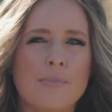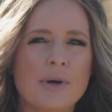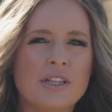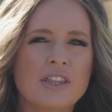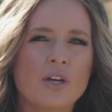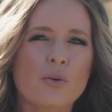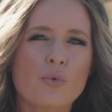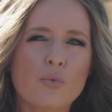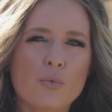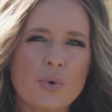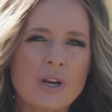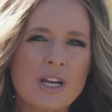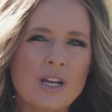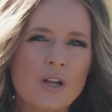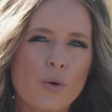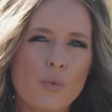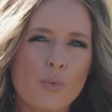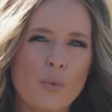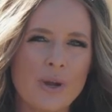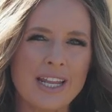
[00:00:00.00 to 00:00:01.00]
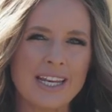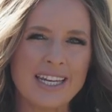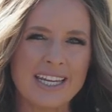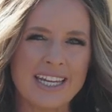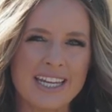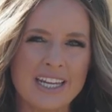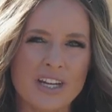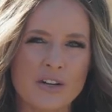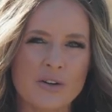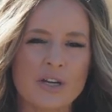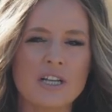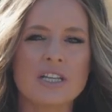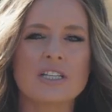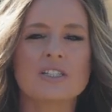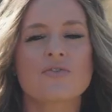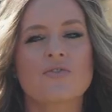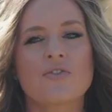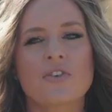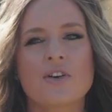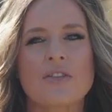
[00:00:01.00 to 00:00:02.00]
But the real win here
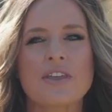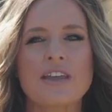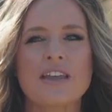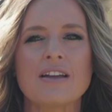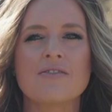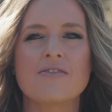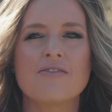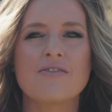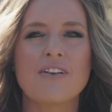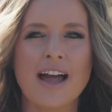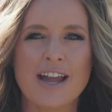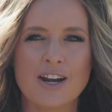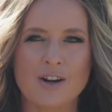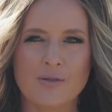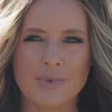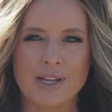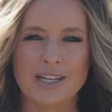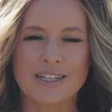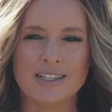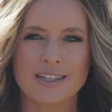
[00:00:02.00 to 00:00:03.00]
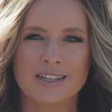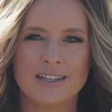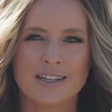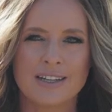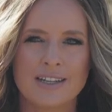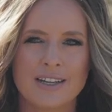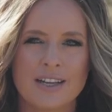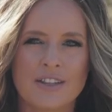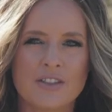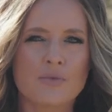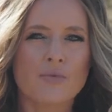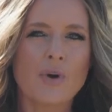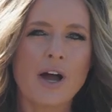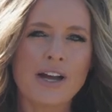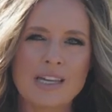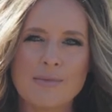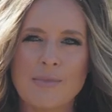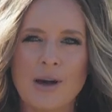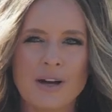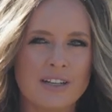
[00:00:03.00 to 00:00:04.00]
is for the environment. The
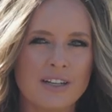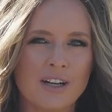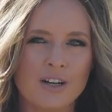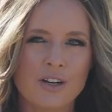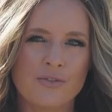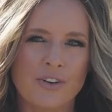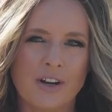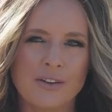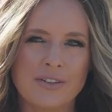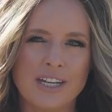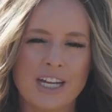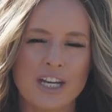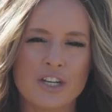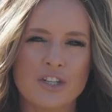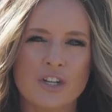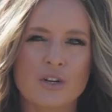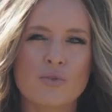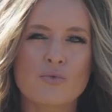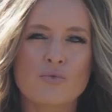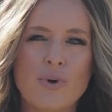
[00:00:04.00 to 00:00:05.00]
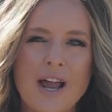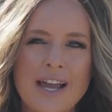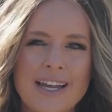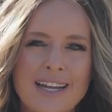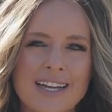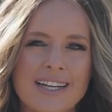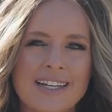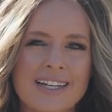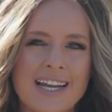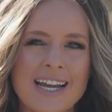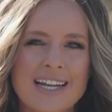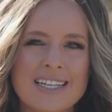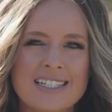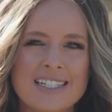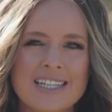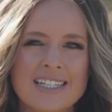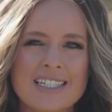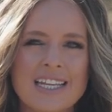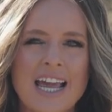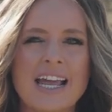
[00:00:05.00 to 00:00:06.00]
Rocky Mountain Elk Foundation
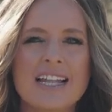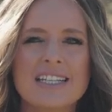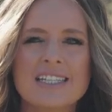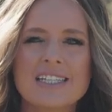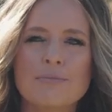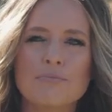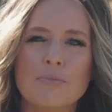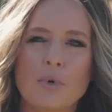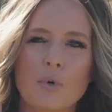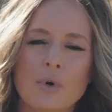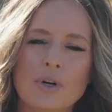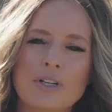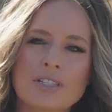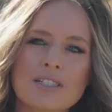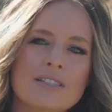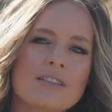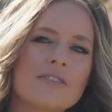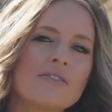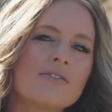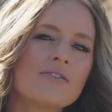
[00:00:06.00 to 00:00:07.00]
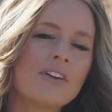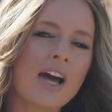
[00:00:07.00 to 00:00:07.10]
recognizes and supports the